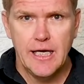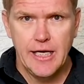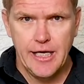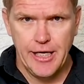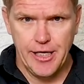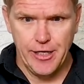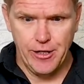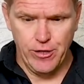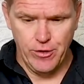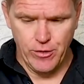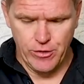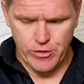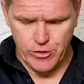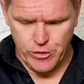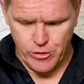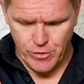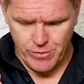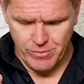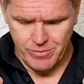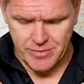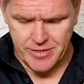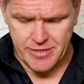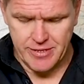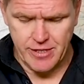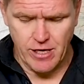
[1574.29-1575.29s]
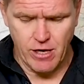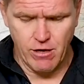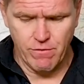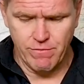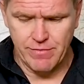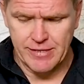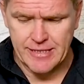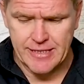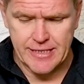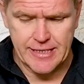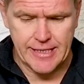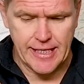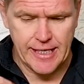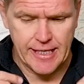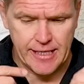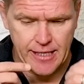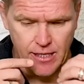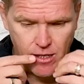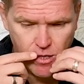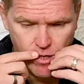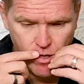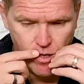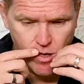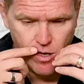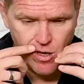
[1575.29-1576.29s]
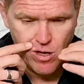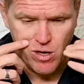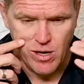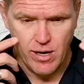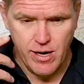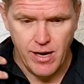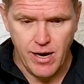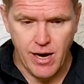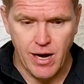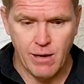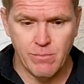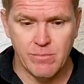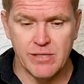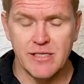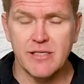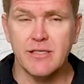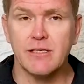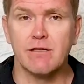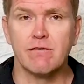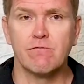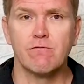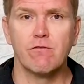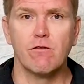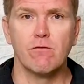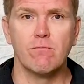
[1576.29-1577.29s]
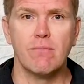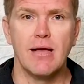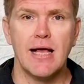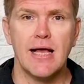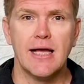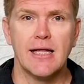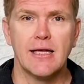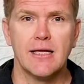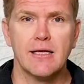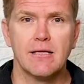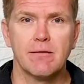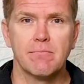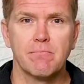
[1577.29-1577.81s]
he looked to himself and said, "I'm a sinful man."